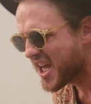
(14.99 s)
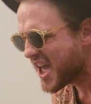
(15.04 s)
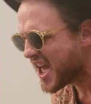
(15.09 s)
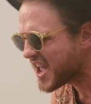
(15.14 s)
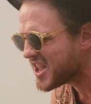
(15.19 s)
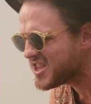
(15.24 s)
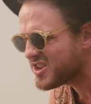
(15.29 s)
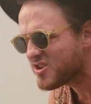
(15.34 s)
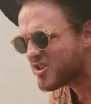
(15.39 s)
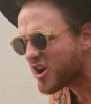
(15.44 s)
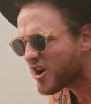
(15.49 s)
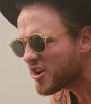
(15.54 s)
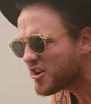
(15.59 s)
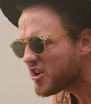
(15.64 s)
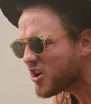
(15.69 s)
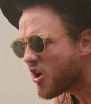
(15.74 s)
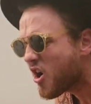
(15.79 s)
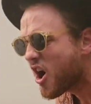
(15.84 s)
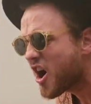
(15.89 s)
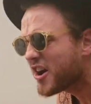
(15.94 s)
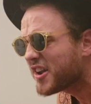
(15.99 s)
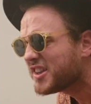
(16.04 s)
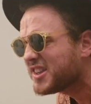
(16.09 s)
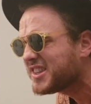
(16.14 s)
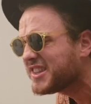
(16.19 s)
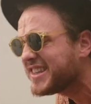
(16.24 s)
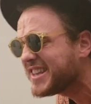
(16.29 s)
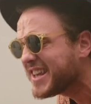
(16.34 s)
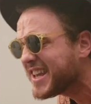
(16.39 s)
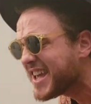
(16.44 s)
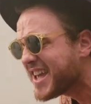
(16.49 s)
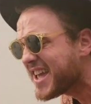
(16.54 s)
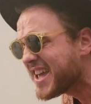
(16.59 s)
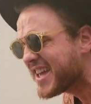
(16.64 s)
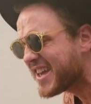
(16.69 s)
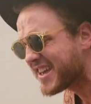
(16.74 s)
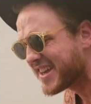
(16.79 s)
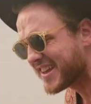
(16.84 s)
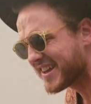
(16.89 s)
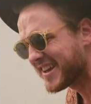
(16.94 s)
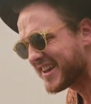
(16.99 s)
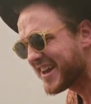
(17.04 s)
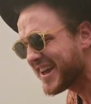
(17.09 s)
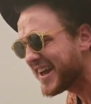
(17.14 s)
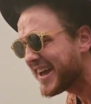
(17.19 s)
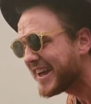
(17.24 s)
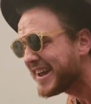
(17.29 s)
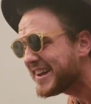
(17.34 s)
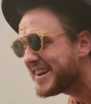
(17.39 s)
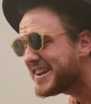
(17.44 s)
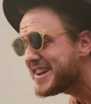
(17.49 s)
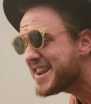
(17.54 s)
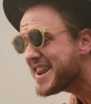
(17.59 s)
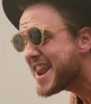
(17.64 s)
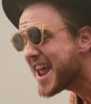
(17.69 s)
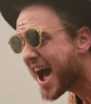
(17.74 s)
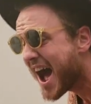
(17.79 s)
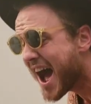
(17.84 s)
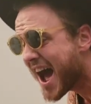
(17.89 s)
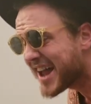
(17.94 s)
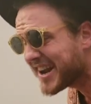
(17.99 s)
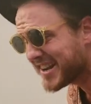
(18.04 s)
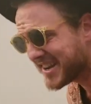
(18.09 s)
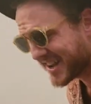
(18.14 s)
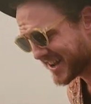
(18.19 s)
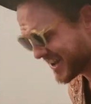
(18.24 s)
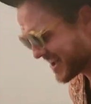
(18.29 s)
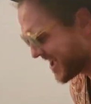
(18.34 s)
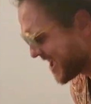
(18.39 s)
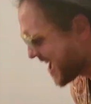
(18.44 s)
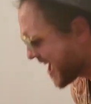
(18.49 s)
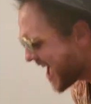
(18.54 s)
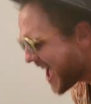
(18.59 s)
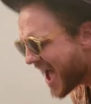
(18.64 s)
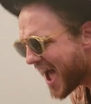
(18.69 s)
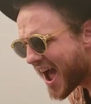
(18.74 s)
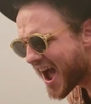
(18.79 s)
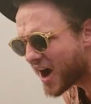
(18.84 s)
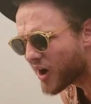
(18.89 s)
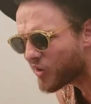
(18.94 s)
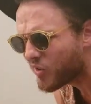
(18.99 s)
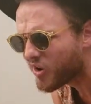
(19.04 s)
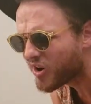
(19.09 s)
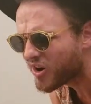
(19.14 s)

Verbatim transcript: And you got no idea, none, how